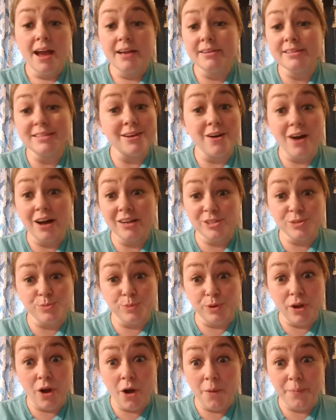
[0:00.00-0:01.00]
And so I just
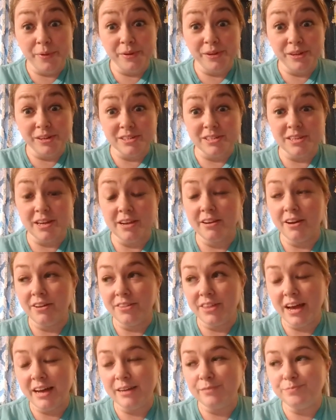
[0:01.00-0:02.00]
want to hop on here and tell
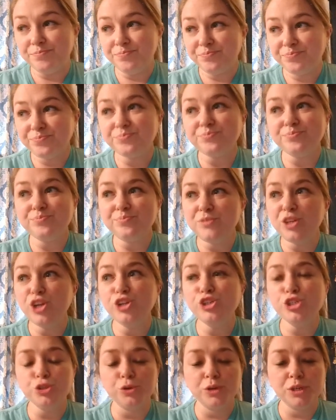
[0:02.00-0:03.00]
y'all that
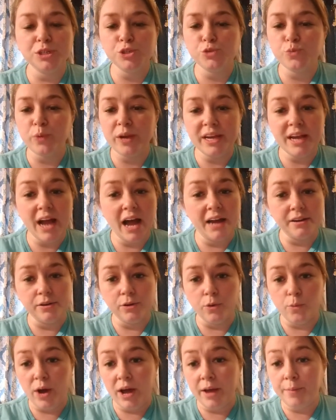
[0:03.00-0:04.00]
short and sweet. I
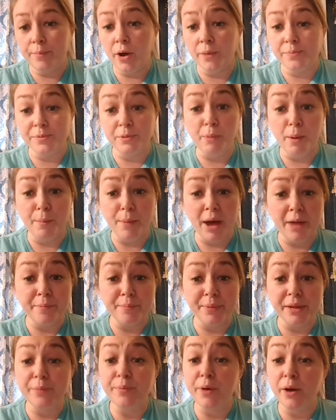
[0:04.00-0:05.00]
don't know why it popped in my
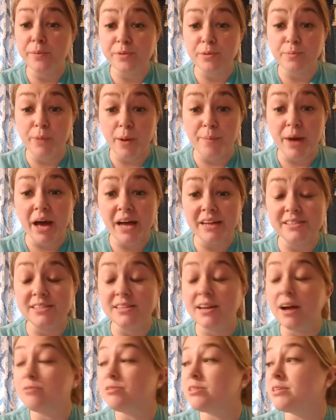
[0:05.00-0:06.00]
mind, but it popped in my mind
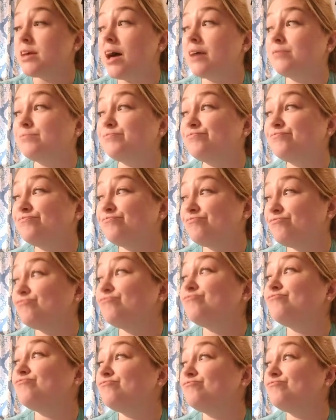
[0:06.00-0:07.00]
and I was like,
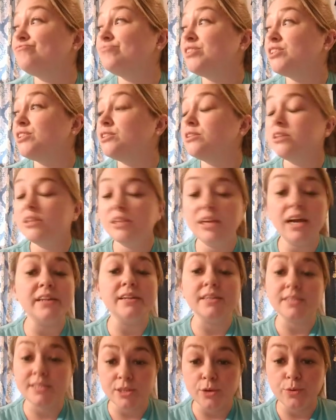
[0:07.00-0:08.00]
mm, yeah,
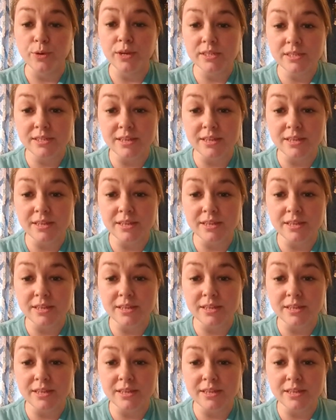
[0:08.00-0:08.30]
let's do it.